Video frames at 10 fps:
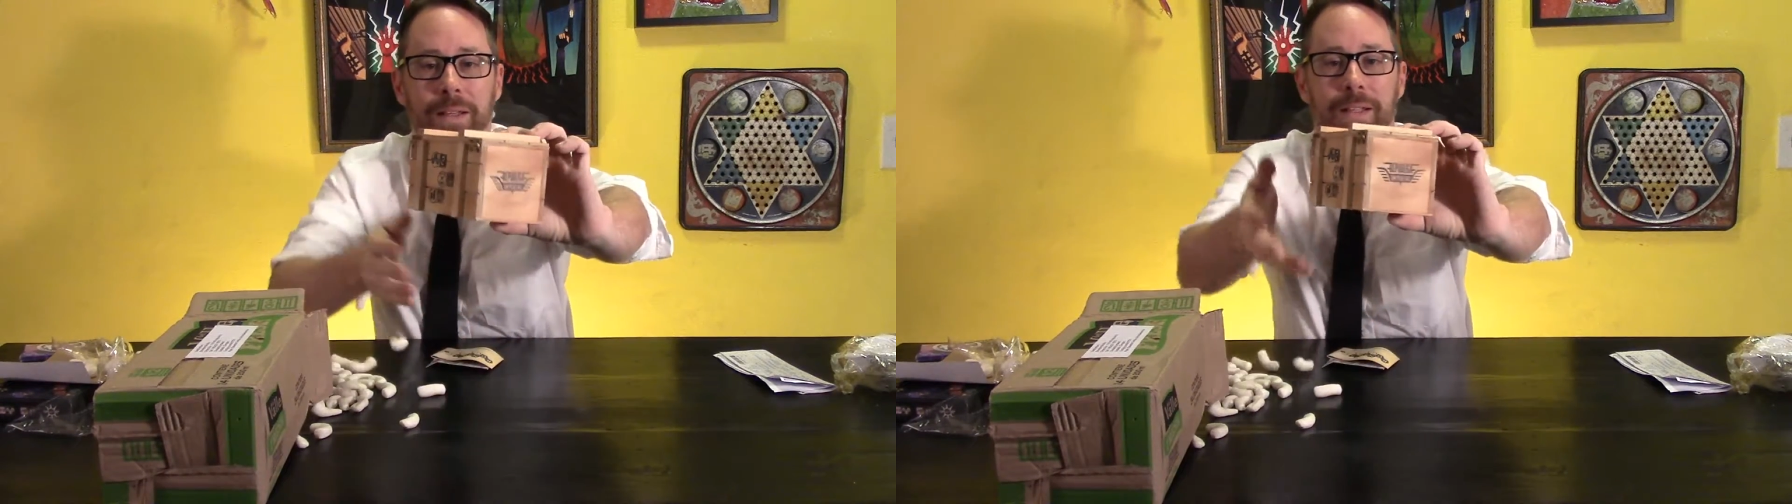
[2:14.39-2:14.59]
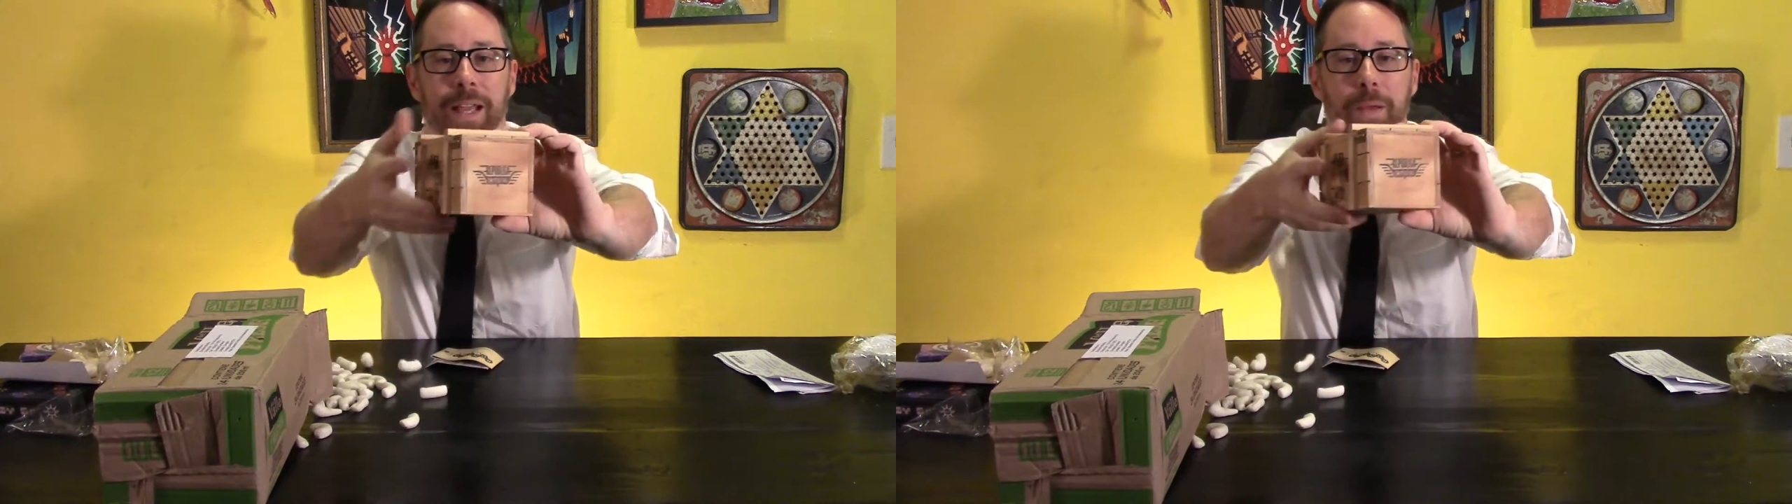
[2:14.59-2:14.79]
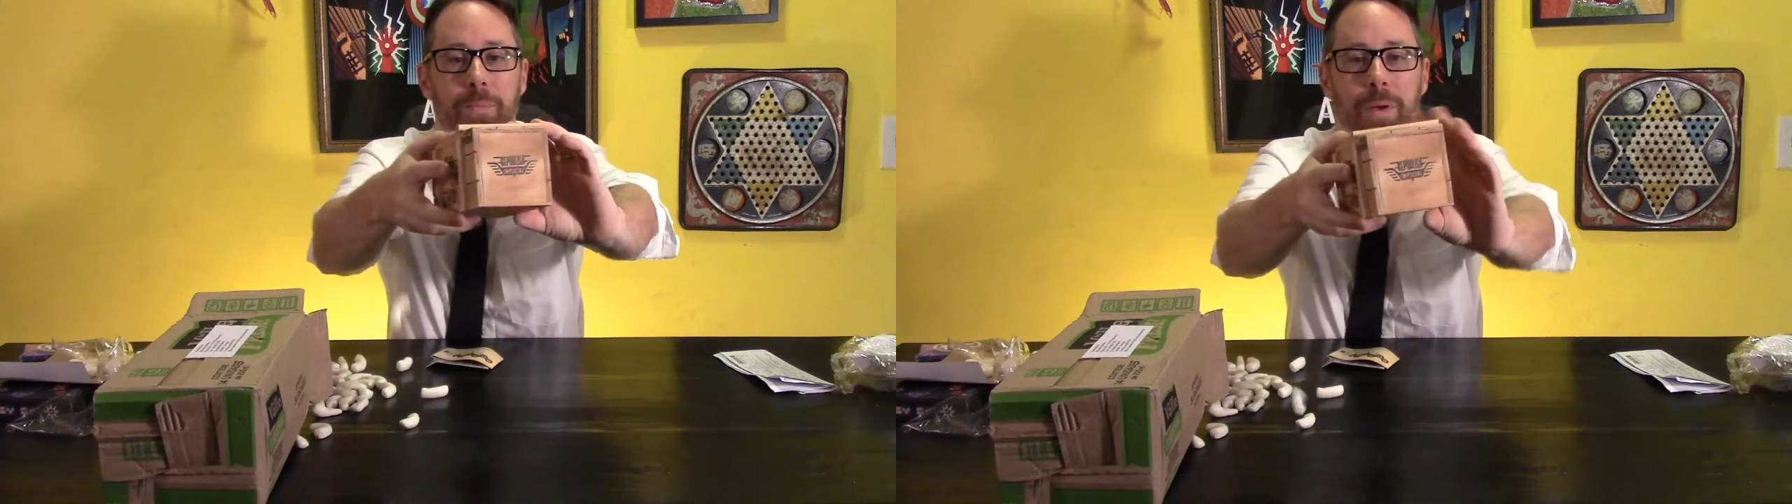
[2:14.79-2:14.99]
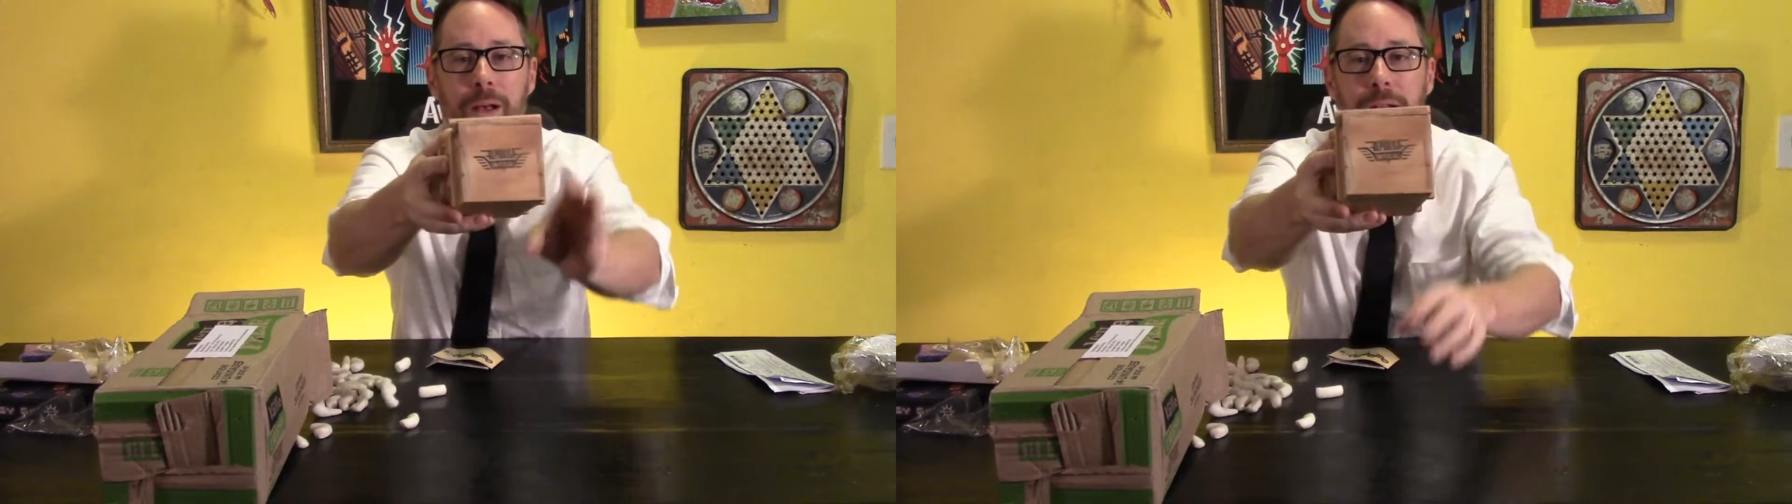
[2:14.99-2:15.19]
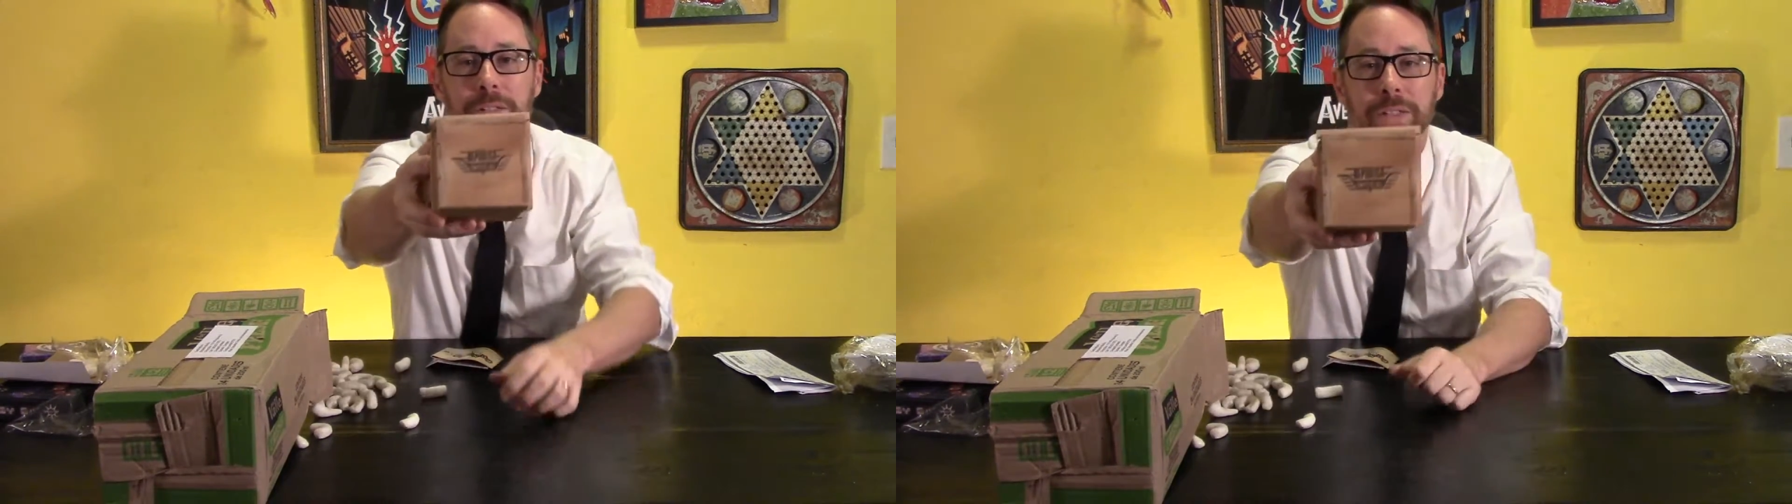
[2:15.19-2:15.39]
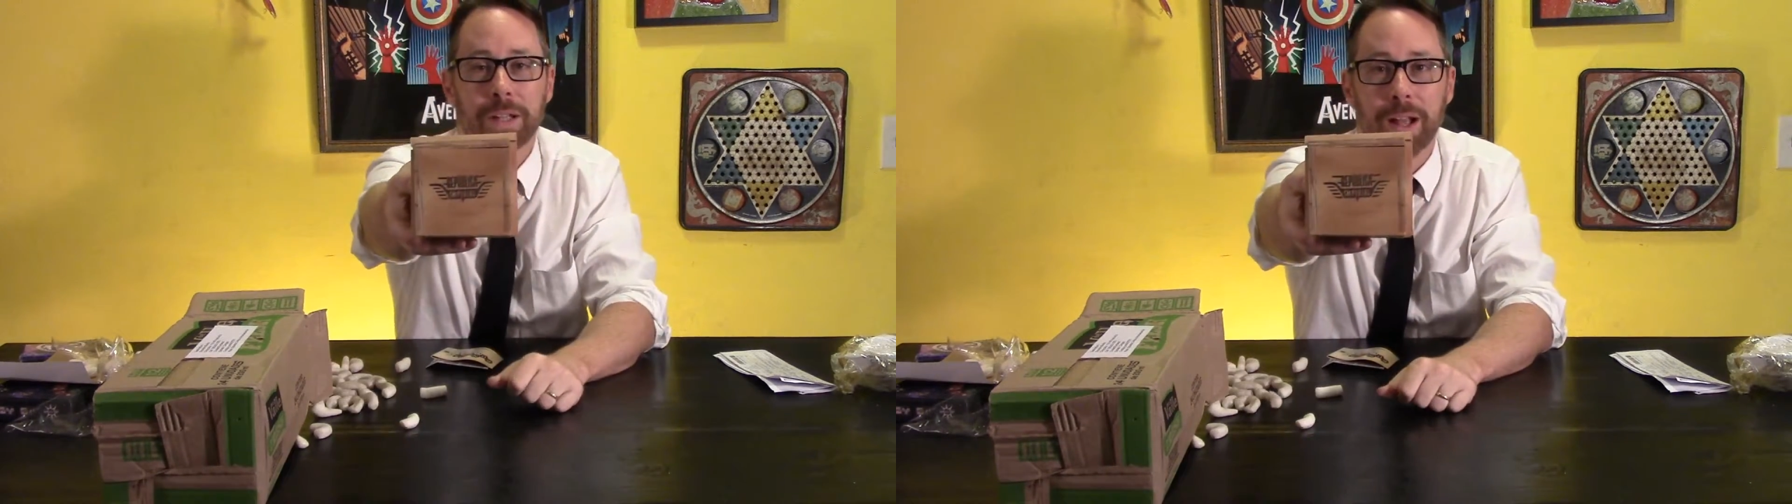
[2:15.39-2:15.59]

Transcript: game box.